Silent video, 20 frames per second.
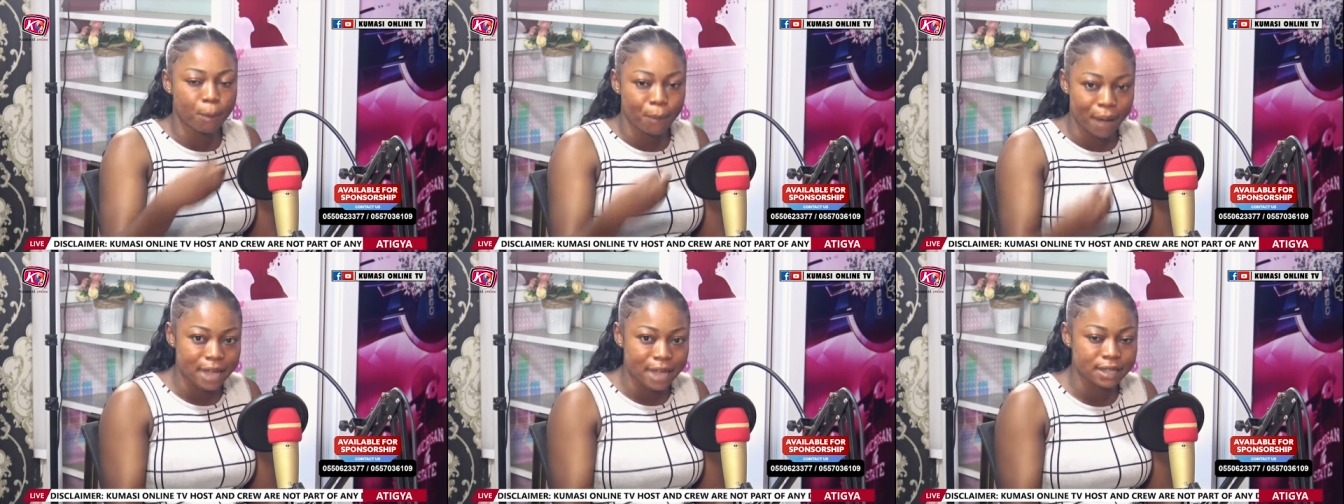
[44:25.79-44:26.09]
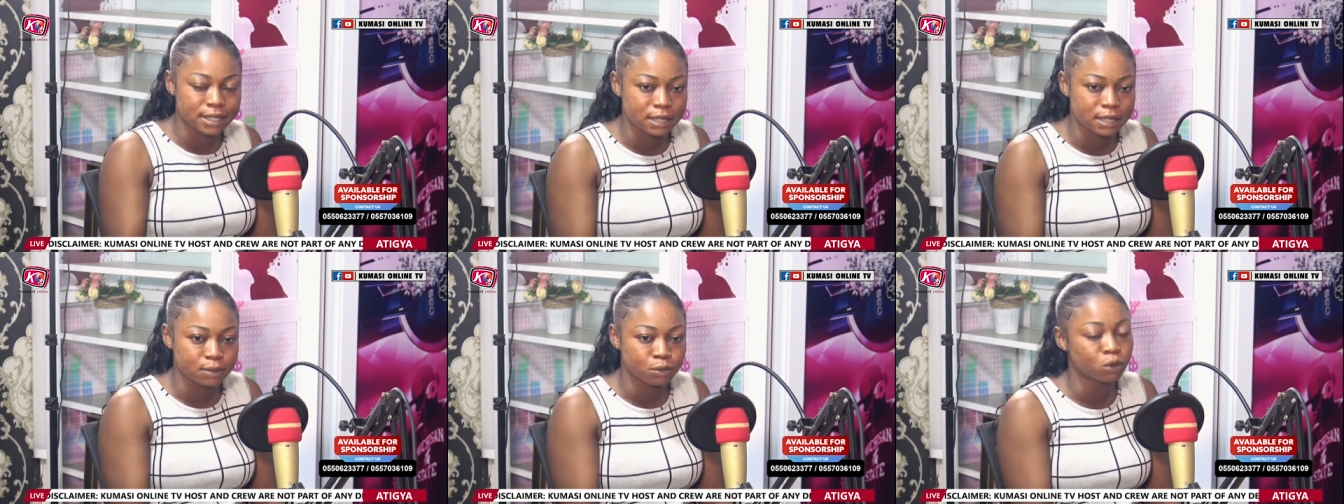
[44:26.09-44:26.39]

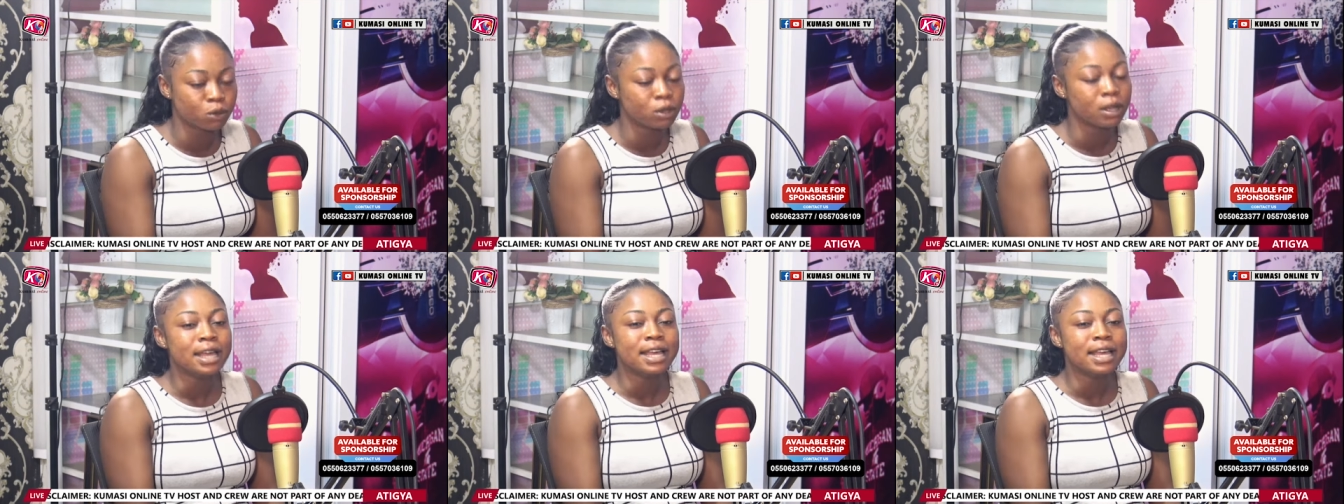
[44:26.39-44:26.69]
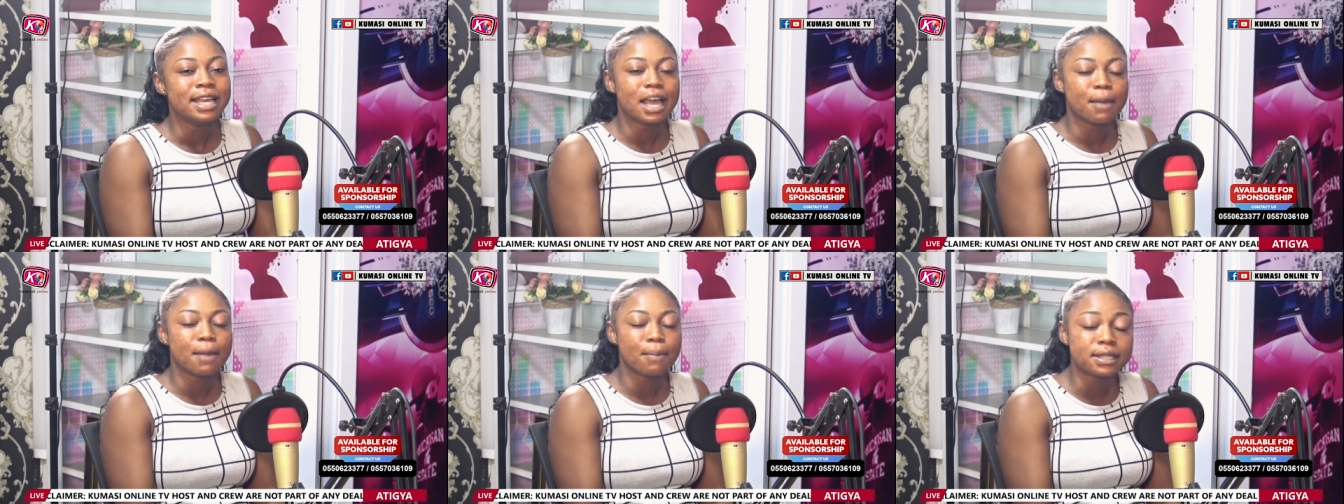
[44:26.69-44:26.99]
party mu
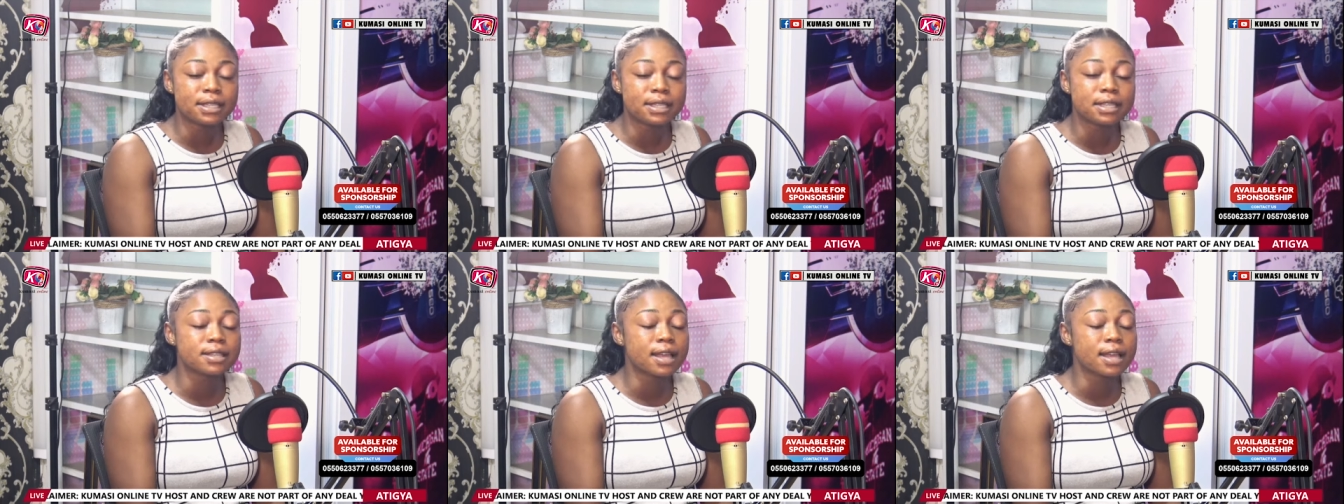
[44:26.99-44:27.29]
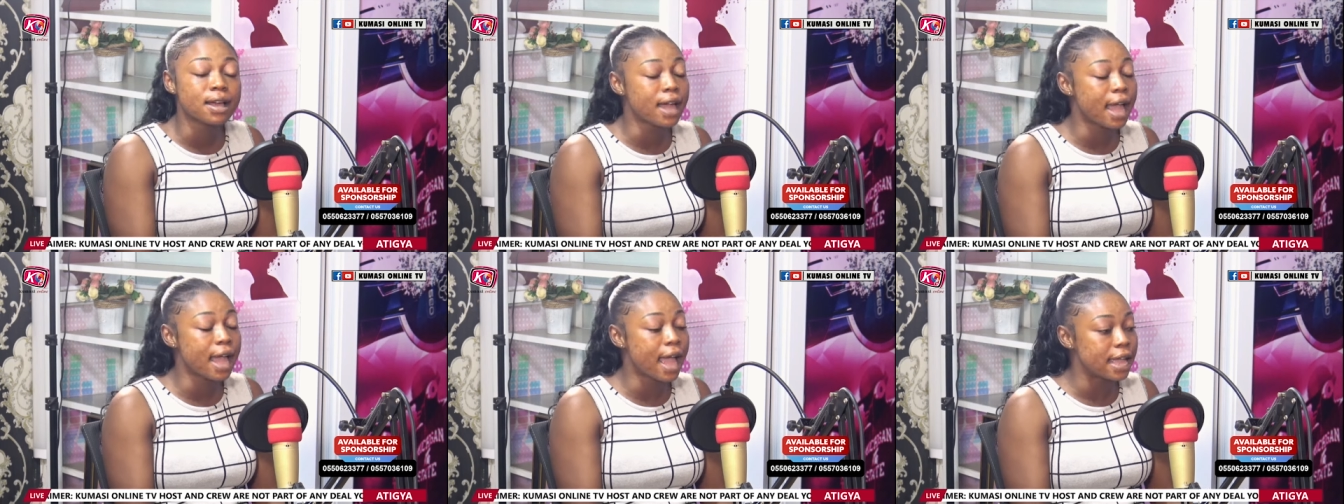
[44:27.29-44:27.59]
ebiti
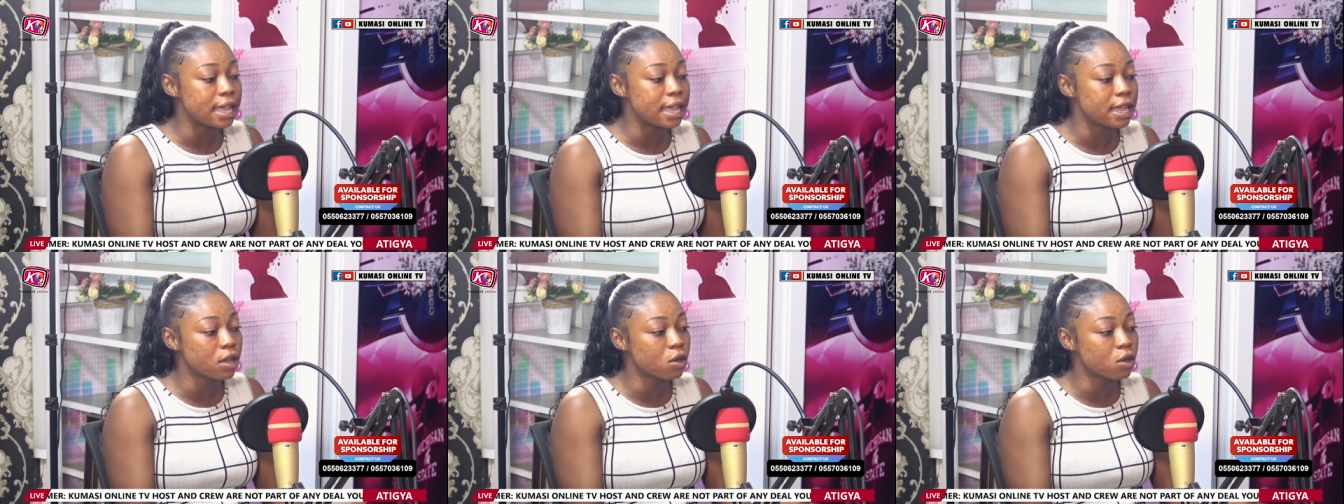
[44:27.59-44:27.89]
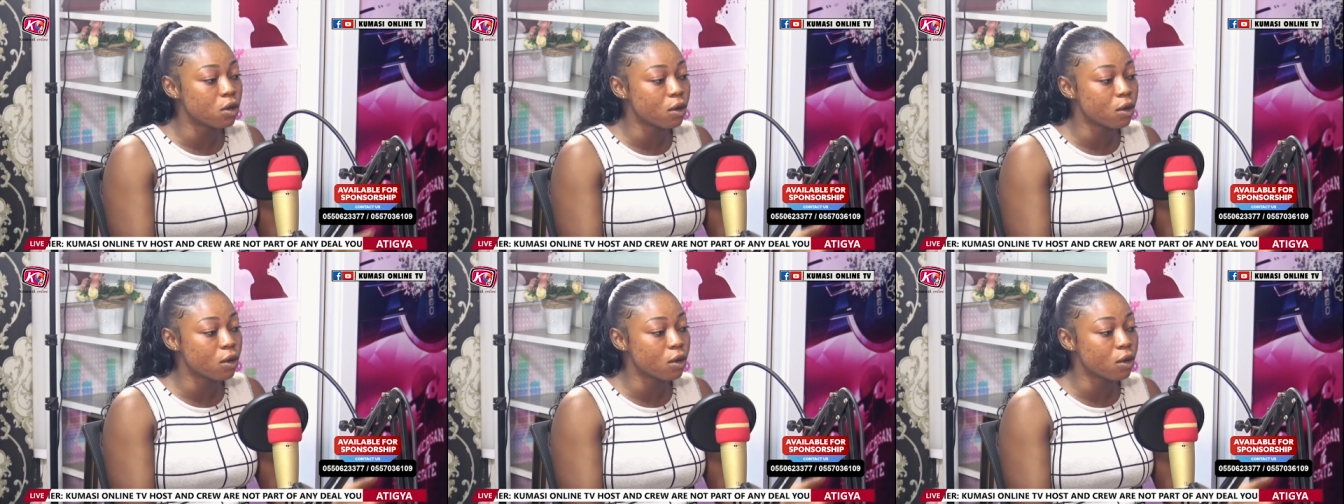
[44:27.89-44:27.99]
say